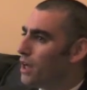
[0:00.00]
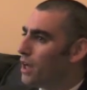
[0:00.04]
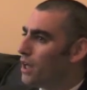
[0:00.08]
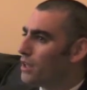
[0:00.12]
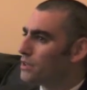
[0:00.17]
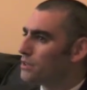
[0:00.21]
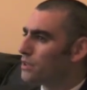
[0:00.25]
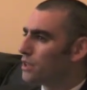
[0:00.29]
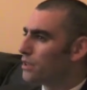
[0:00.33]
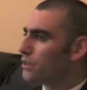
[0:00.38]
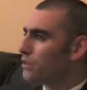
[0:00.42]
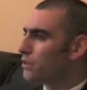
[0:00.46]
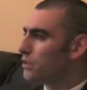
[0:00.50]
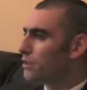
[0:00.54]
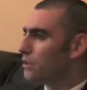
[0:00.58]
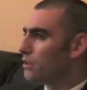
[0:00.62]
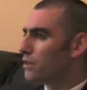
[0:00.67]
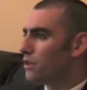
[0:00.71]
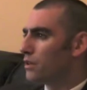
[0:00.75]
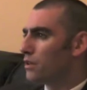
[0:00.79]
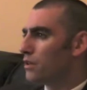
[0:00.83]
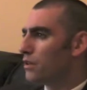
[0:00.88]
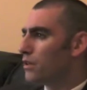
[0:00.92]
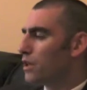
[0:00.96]
And so
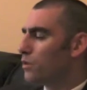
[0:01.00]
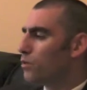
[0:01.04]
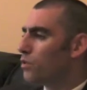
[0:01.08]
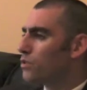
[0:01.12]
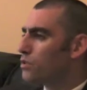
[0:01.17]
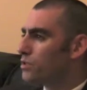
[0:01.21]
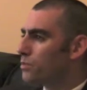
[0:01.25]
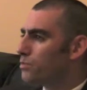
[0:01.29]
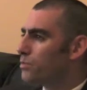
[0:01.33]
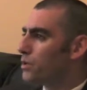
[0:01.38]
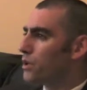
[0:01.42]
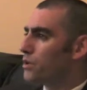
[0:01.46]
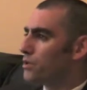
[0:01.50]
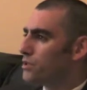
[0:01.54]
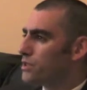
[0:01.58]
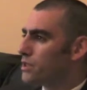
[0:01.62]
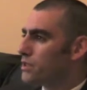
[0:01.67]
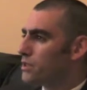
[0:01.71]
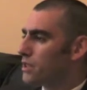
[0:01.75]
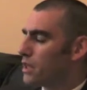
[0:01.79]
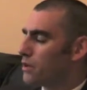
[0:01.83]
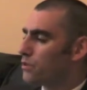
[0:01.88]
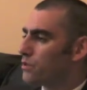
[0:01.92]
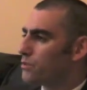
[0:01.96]
there was a
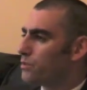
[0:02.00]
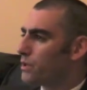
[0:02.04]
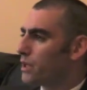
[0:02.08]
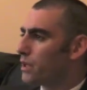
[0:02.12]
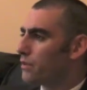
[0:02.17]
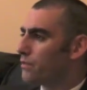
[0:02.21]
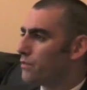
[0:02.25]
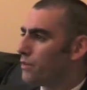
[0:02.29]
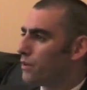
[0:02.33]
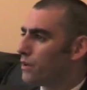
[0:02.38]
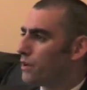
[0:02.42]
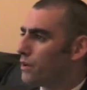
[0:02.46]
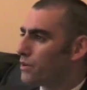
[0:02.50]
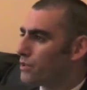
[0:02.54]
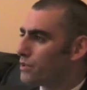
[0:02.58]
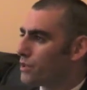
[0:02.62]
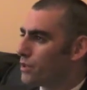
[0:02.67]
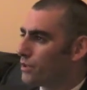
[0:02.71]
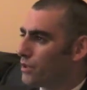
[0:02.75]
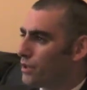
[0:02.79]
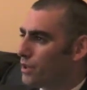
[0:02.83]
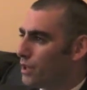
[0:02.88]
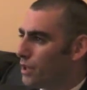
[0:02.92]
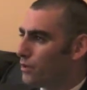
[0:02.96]
process that was being followed.
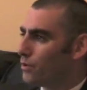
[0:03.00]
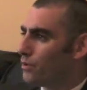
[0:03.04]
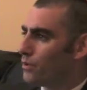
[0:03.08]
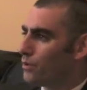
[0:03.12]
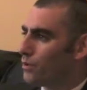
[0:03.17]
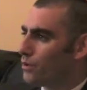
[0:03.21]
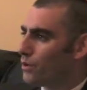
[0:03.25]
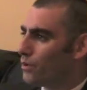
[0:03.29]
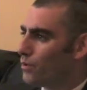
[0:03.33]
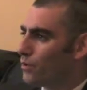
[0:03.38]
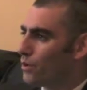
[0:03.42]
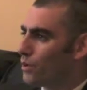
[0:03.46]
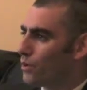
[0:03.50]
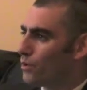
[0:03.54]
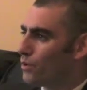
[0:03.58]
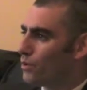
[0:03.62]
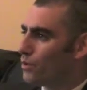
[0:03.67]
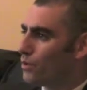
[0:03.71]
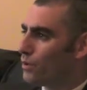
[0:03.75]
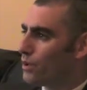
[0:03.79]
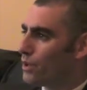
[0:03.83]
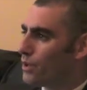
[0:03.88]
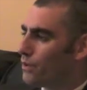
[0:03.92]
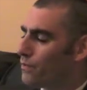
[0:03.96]
So, with
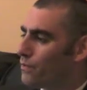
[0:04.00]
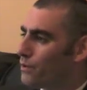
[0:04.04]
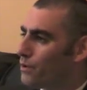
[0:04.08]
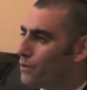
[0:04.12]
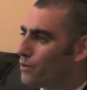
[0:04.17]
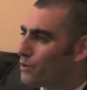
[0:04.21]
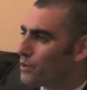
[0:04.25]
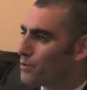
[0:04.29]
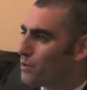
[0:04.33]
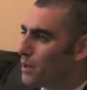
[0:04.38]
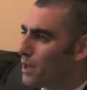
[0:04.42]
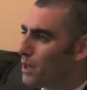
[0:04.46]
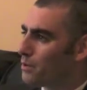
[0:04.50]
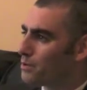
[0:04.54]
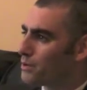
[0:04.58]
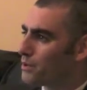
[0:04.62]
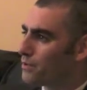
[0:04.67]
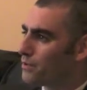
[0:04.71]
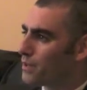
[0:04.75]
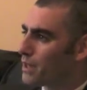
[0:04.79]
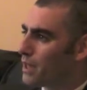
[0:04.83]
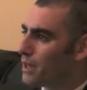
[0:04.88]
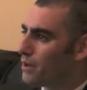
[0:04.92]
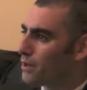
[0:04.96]
all the faults perhaps
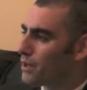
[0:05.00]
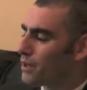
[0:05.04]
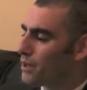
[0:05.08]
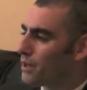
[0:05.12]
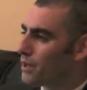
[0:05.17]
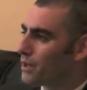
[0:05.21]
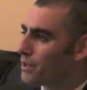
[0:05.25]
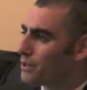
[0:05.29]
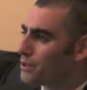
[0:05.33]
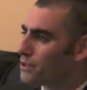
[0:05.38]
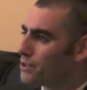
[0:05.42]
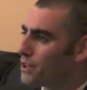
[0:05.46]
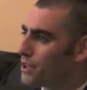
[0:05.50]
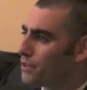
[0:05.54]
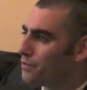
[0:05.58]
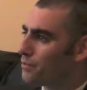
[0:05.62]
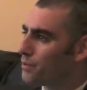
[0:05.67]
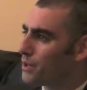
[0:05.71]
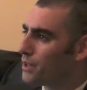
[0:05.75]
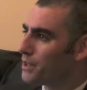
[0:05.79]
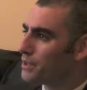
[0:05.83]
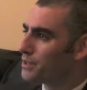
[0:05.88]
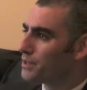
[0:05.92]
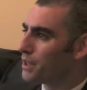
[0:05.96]
of the outgoing Chief
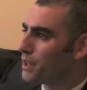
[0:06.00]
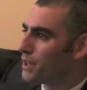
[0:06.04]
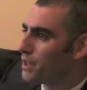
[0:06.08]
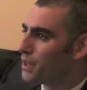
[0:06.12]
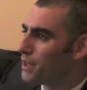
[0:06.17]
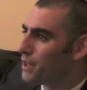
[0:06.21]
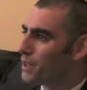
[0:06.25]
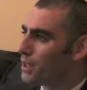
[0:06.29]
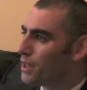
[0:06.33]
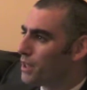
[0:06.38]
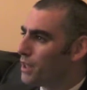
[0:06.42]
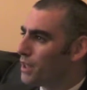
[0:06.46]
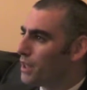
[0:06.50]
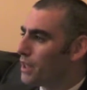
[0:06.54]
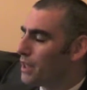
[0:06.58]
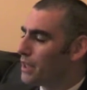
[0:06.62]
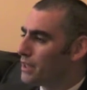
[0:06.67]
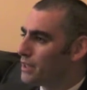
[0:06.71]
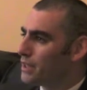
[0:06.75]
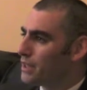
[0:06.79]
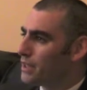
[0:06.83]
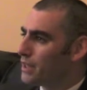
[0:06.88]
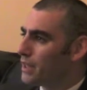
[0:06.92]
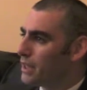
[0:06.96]
Minister,
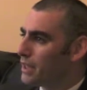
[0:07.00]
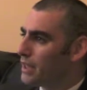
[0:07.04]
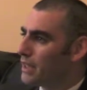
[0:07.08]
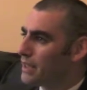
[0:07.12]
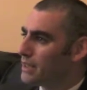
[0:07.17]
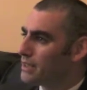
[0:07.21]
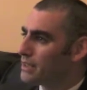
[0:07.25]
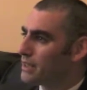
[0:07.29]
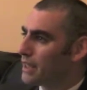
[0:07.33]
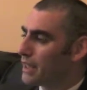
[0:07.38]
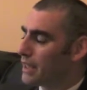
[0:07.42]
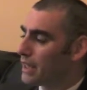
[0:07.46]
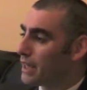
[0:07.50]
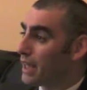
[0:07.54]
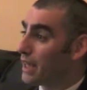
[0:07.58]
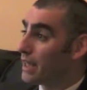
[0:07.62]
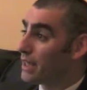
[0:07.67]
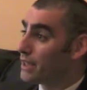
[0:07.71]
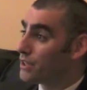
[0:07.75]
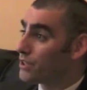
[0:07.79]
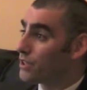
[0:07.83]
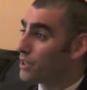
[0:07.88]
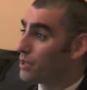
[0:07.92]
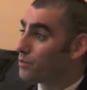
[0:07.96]
he did at least
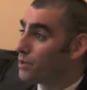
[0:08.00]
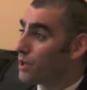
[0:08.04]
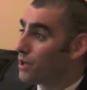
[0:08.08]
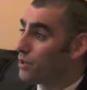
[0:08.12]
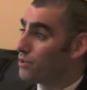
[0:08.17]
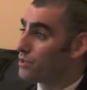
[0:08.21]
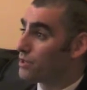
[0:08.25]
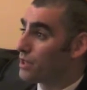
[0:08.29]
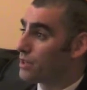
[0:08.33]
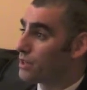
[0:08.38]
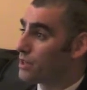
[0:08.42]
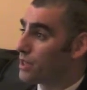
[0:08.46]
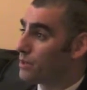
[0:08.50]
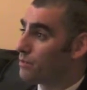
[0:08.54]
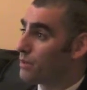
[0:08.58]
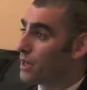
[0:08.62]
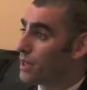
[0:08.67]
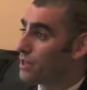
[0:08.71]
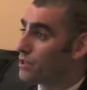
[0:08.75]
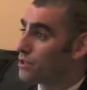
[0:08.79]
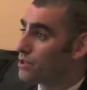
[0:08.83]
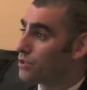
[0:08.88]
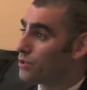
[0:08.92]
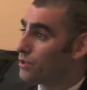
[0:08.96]
engage in a process. He
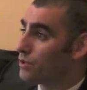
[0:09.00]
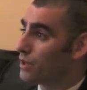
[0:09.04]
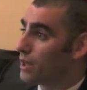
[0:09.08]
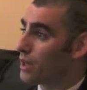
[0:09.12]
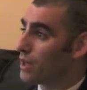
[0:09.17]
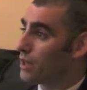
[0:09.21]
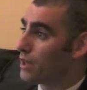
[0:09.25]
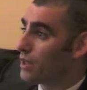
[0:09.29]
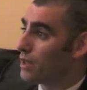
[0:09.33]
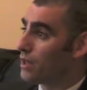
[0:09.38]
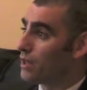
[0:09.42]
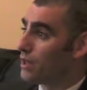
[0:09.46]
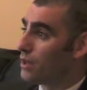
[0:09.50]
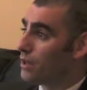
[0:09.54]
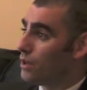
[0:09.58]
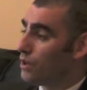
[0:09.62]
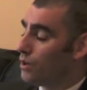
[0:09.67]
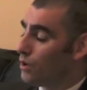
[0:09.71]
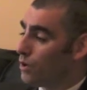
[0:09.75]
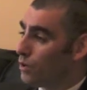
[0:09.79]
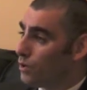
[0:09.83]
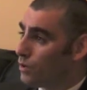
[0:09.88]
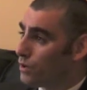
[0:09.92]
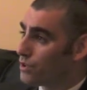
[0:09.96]
made sure that
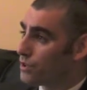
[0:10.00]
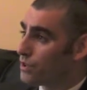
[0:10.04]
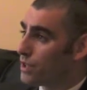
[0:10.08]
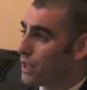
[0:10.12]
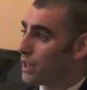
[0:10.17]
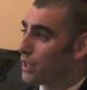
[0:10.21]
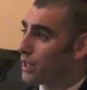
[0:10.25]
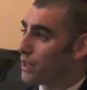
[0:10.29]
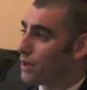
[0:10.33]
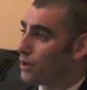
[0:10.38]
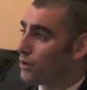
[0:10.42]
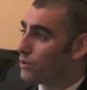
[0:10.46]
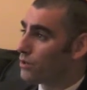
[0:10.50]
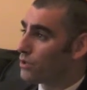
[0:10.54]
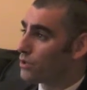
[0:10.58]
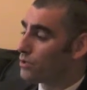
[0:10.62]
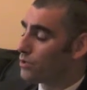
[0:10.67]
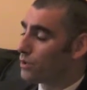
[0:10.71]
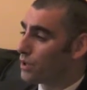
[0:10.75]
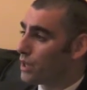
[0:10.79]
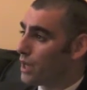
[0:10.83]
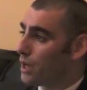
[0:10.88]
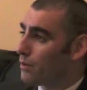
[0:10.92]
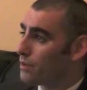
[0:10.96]
all the stakeholders
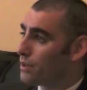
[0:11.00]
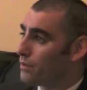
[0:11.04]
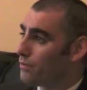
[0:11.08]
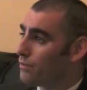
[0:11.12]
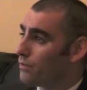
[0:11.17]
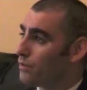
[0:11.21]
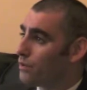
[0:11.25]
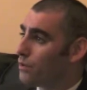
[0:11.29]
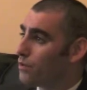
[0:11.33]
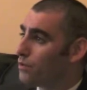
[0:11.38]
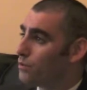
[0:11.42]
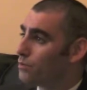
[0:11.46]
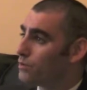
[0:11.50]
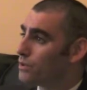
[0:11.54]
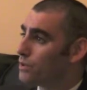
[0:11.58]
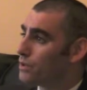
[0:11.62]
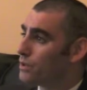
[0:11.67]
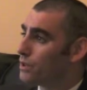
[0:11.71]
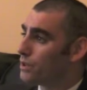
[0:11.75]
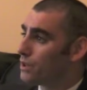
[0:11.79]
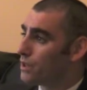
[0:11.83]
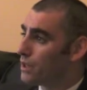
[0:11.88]
were kept informed.